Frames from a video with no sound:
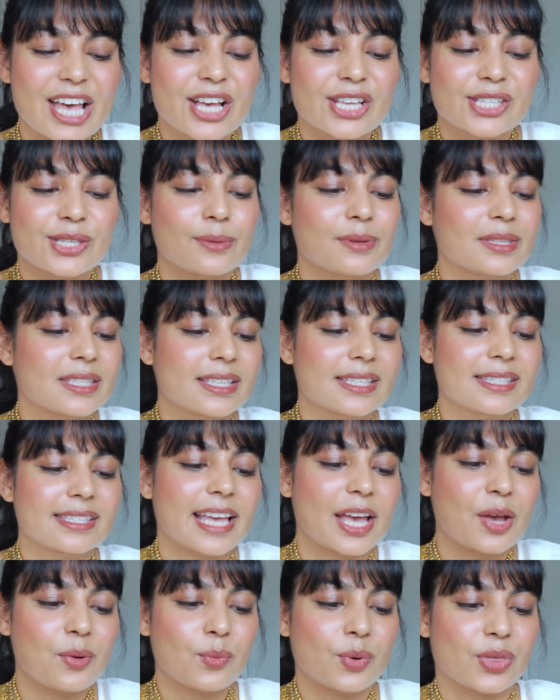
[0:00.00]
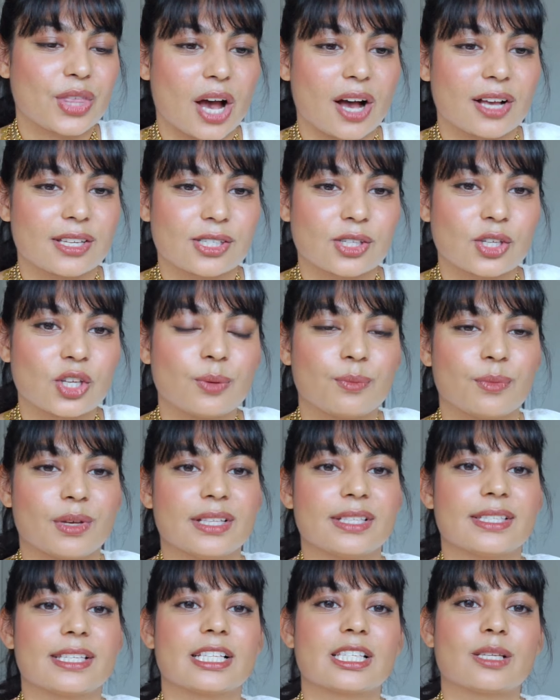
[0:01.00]
So it's the same with us
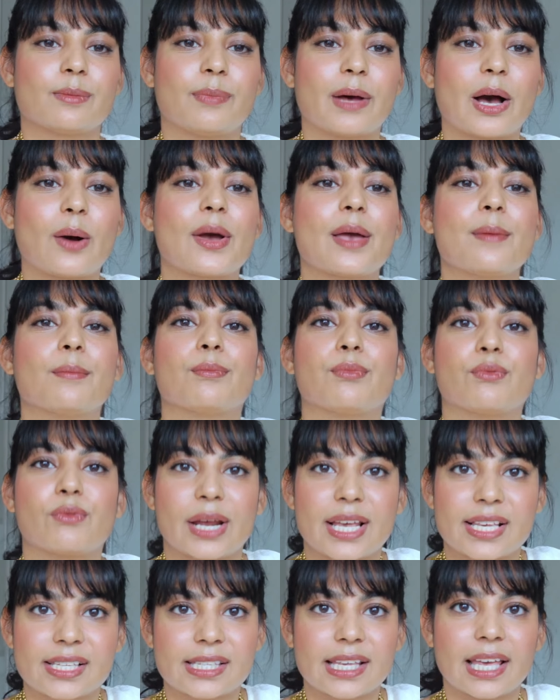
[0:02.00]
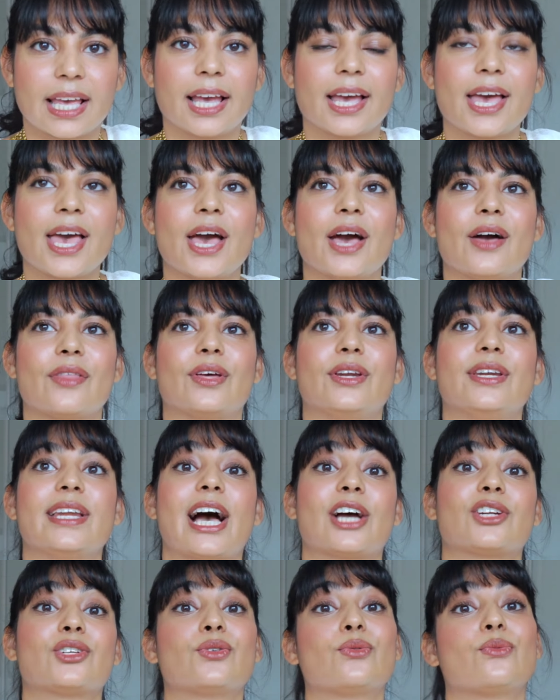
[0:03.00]
humans. It's about embracing the
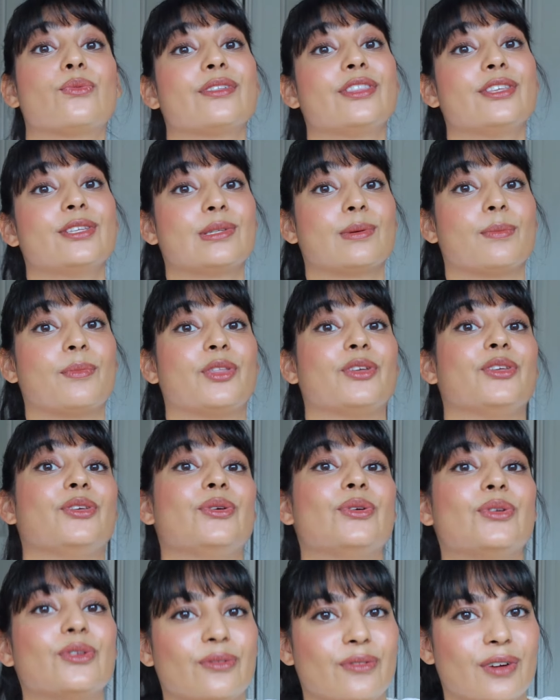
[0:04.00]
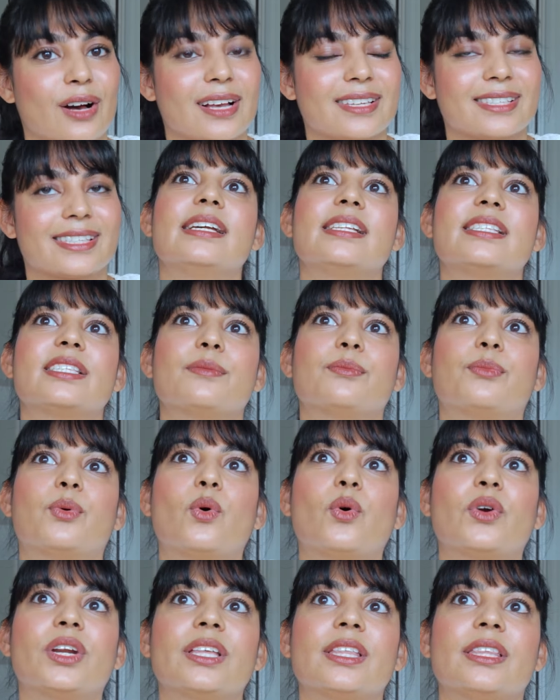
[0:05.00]
natural rhythms of the universe. It's
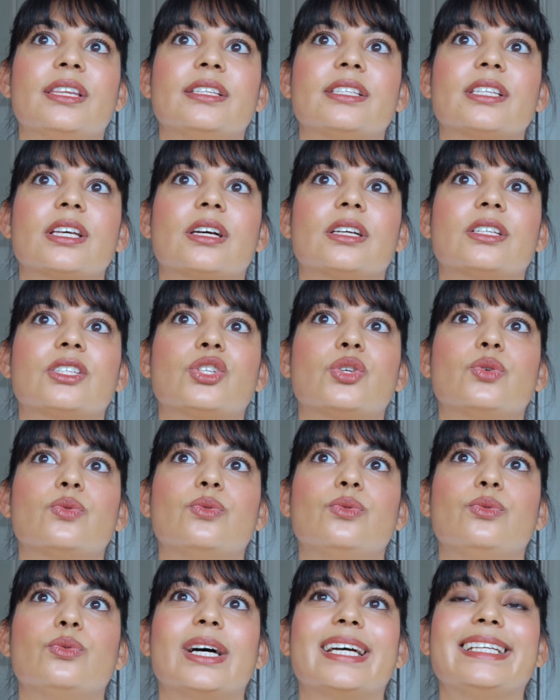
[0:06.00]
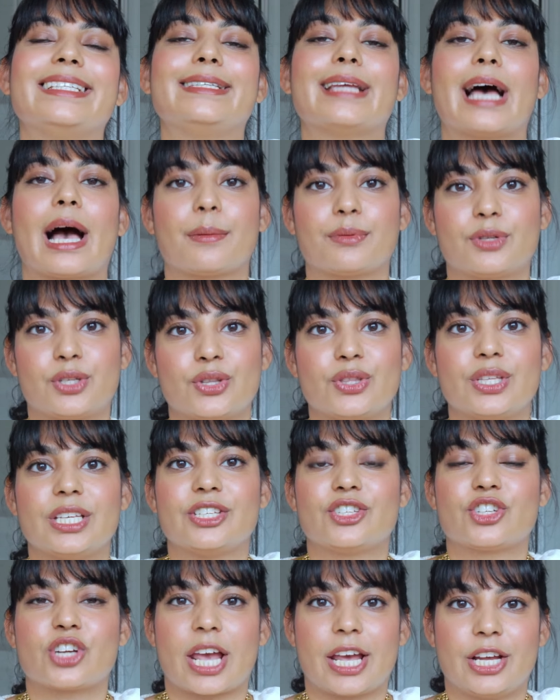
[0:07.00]
important to adapt to
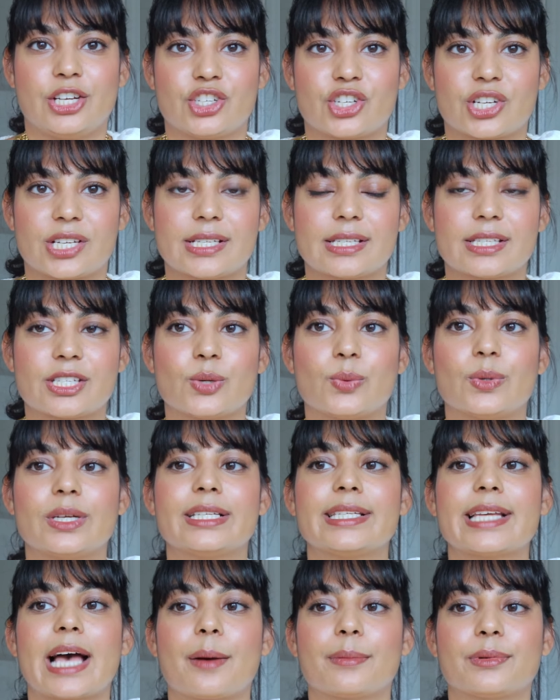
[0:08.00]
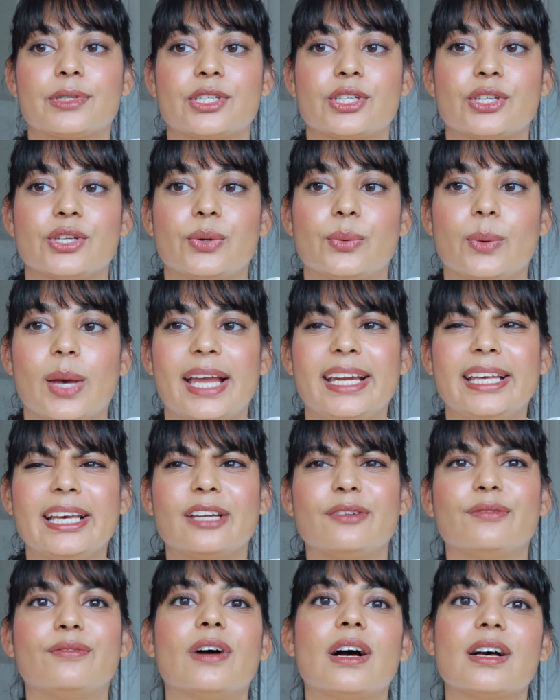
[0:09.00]
these changes, to adapt to any
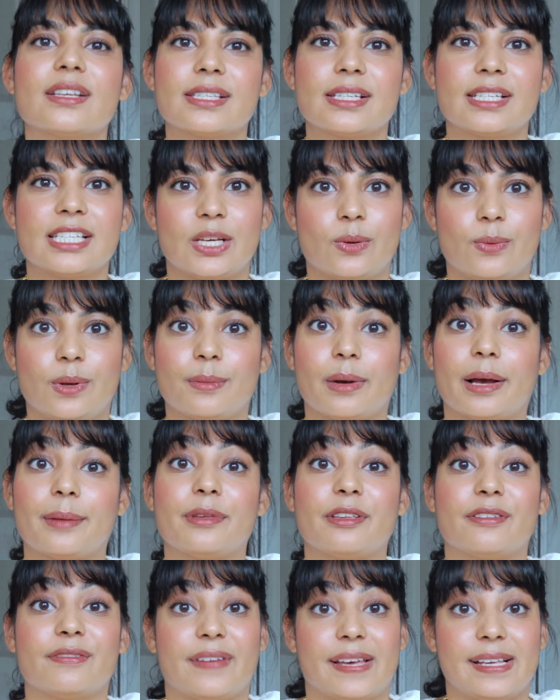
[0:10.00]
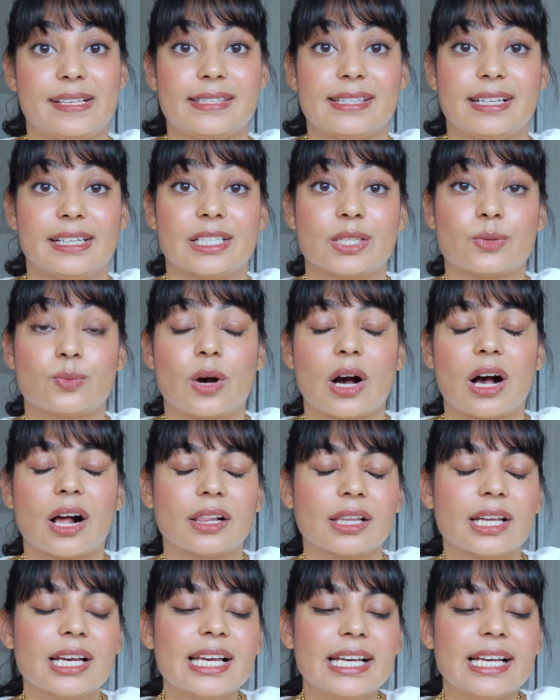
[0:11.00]
adversity we might be facing as well.